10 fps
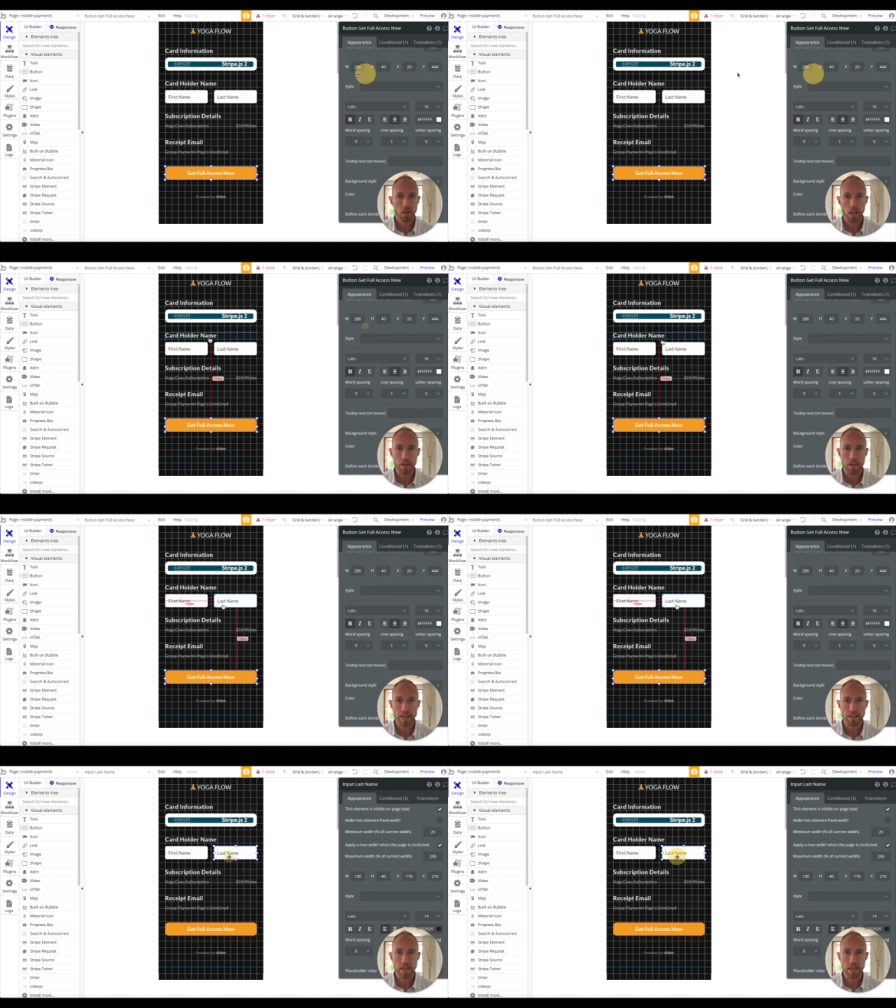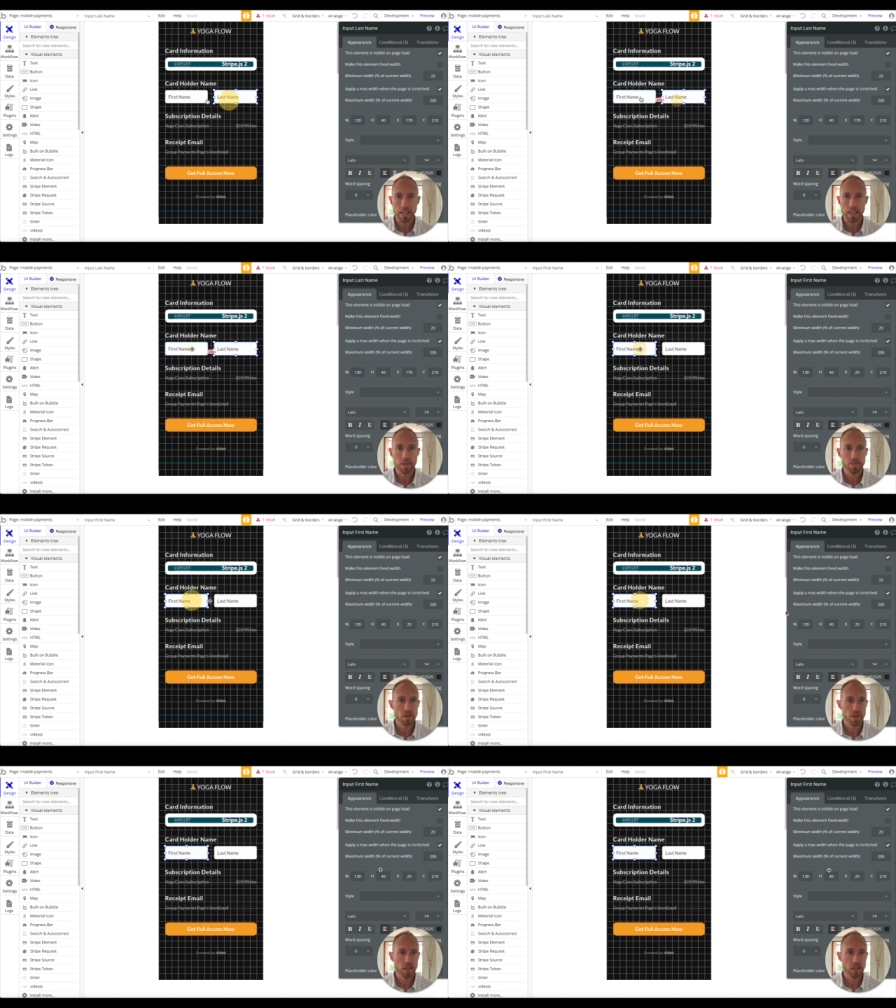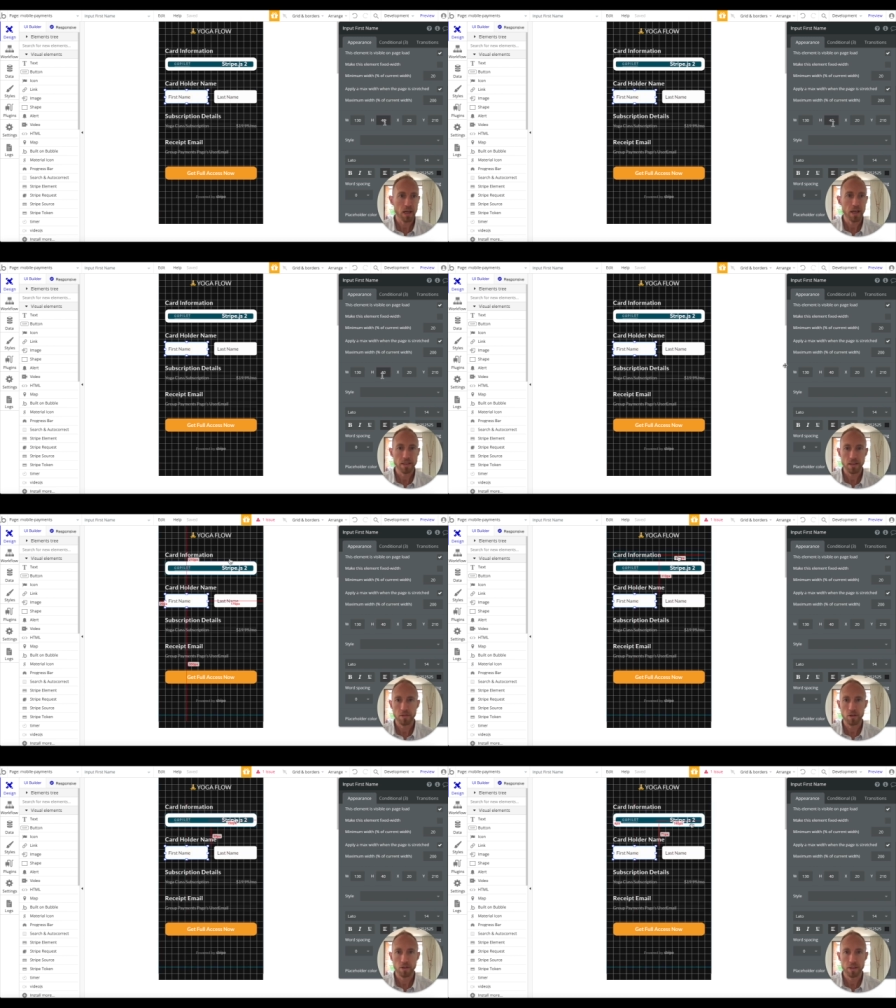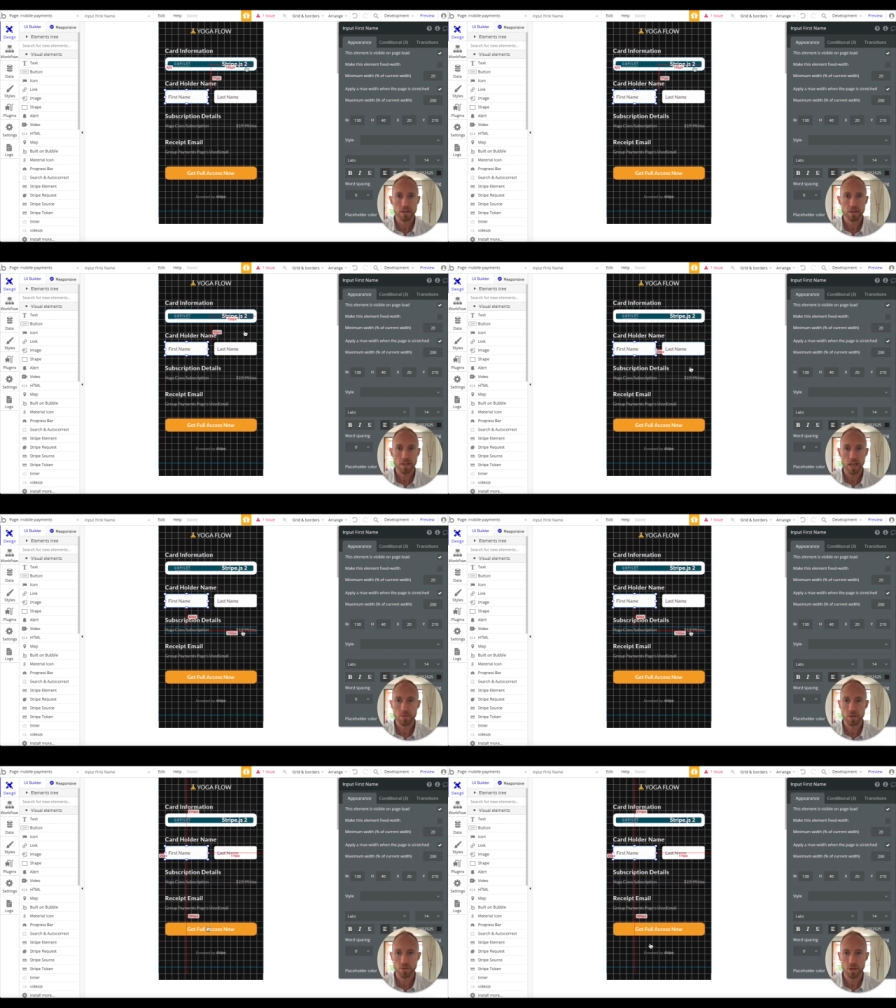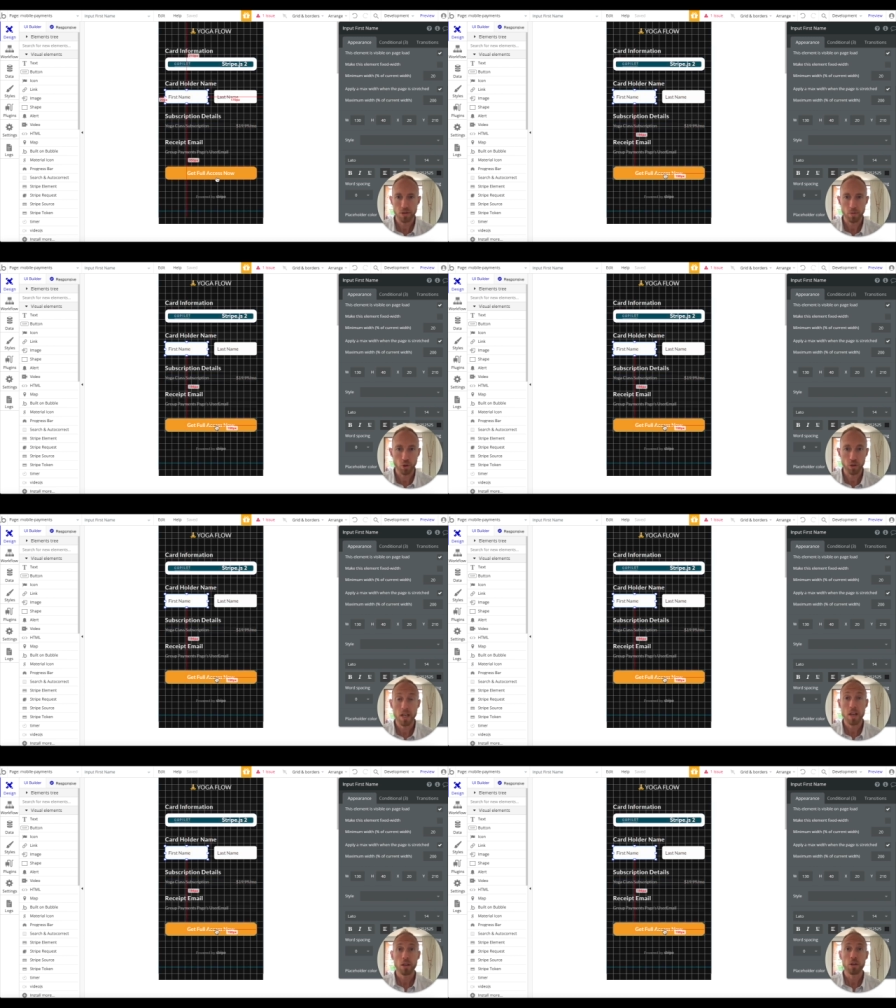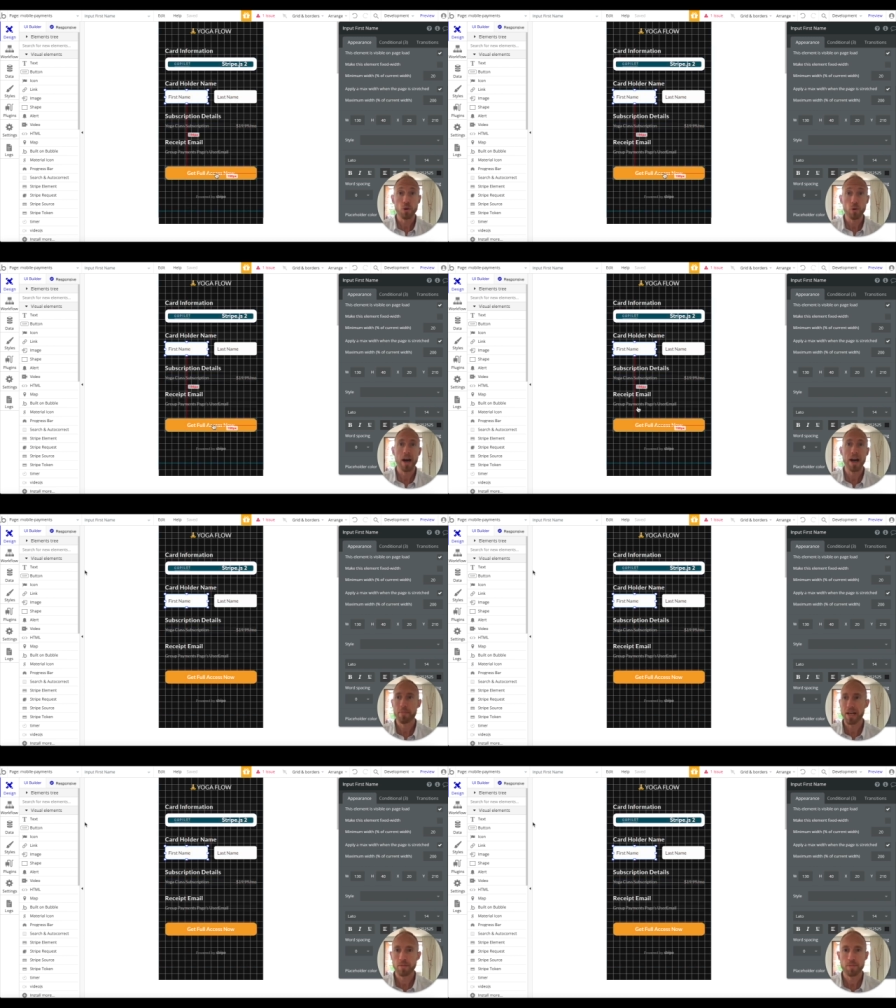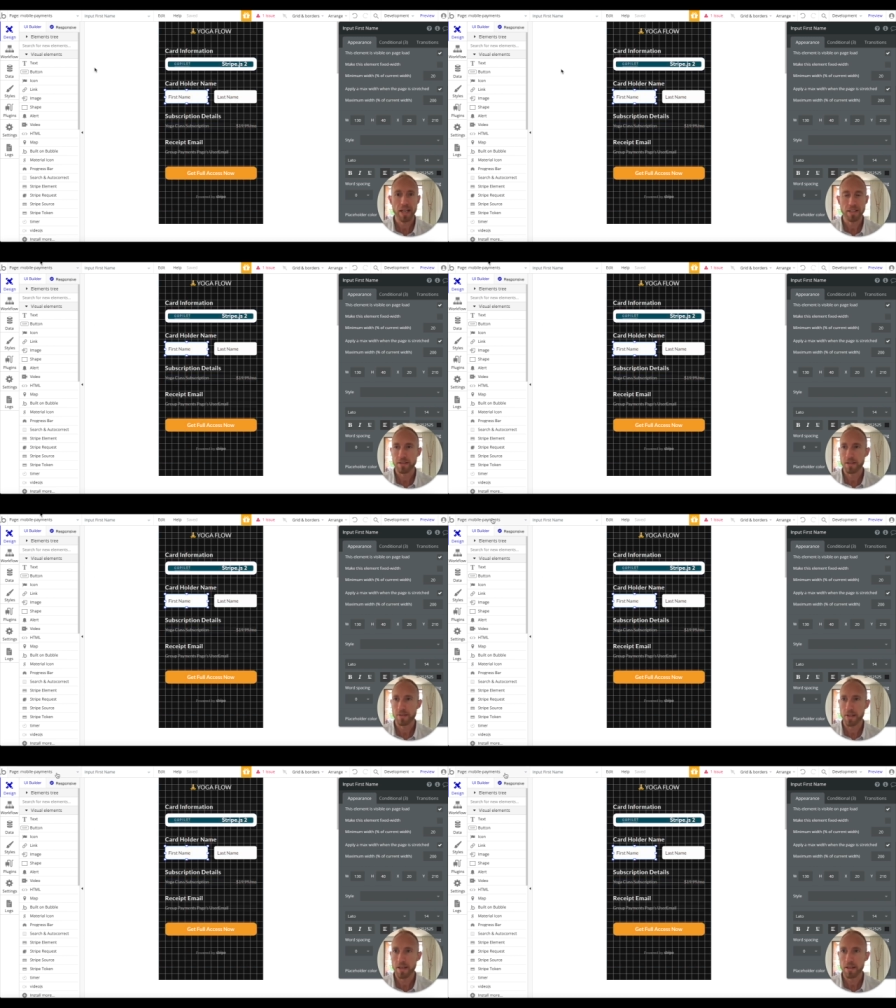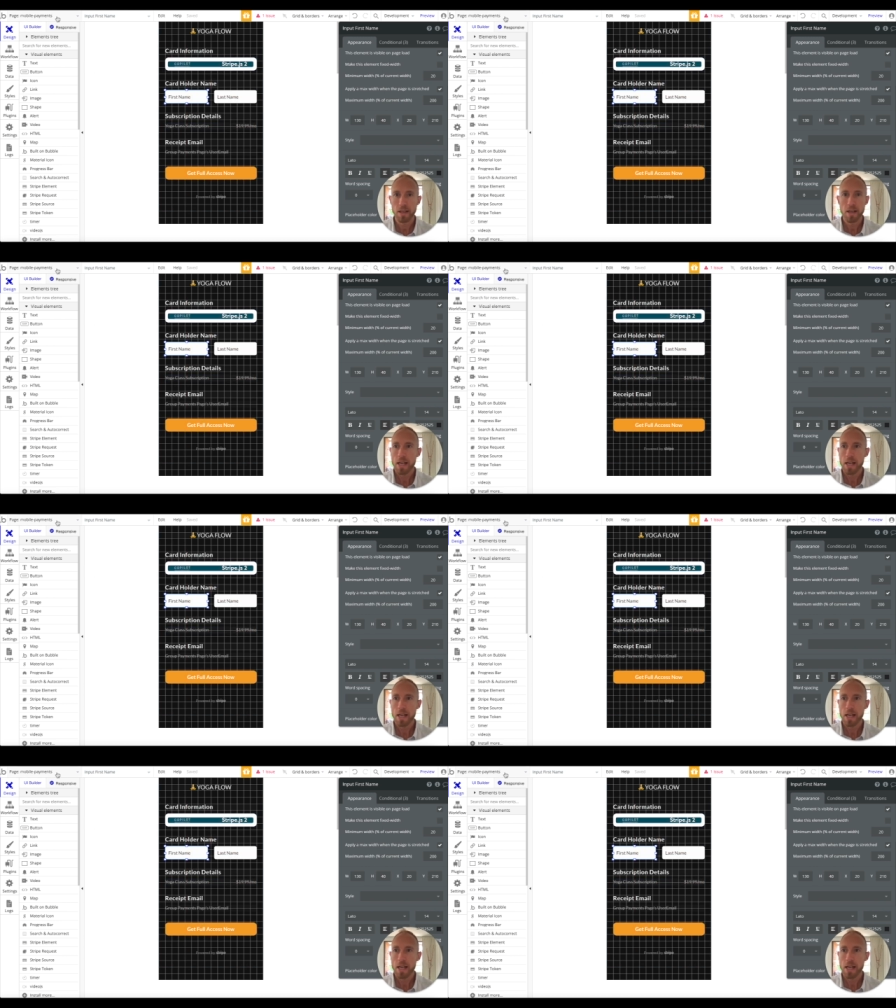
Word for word: And that kind of keeps the height of all these the same, so just some good UI best practices there.